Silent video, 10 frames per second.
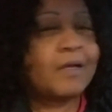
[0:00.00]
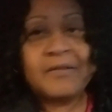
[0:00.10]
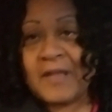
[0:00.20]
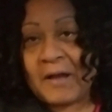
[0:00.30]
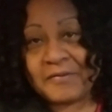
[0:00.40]

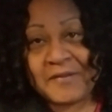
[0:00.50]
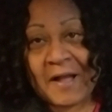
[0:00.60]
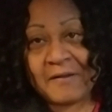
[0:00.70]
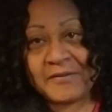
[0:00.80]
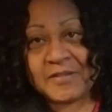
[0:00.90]
So I was
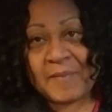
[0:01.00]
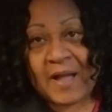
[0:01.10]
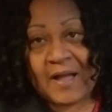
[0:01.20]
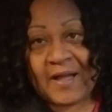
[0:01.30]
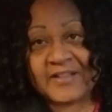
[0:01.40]
talking to
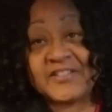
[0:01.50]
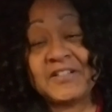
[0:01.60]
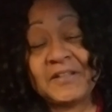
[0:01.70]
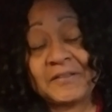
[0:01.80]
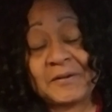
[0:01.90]
my aunt. She
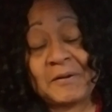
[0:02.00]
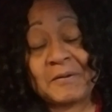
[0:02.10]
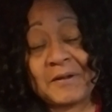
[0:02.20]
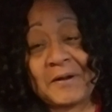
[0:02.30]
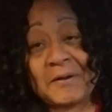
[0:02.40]
lives in
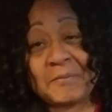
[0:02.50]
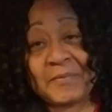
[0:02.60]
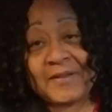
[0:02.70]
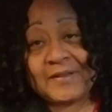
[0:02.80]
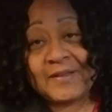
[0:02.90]

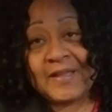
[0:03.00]
Oklahoma.